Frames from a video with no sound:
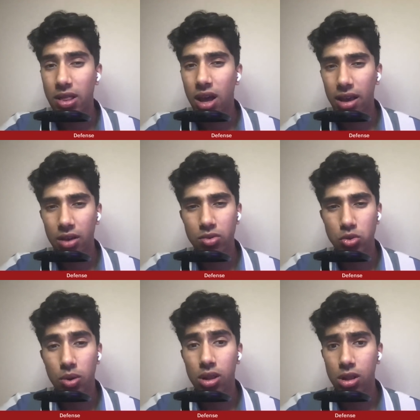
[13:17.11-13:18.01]
I thought he
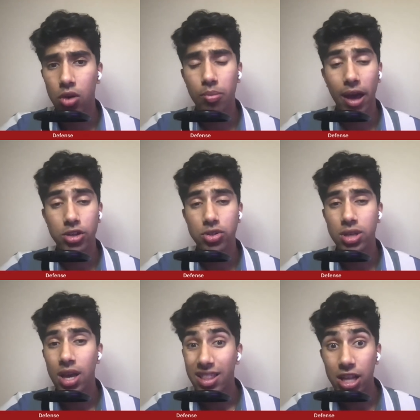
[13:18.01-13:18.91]
was one of the lone
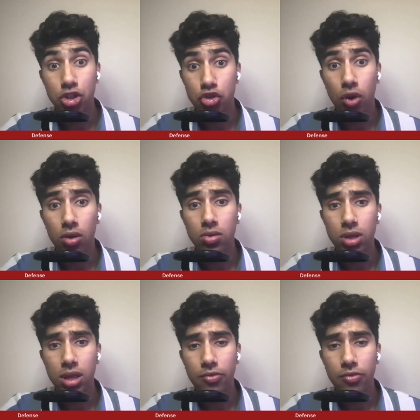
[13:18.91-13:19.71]
Badgers that struggled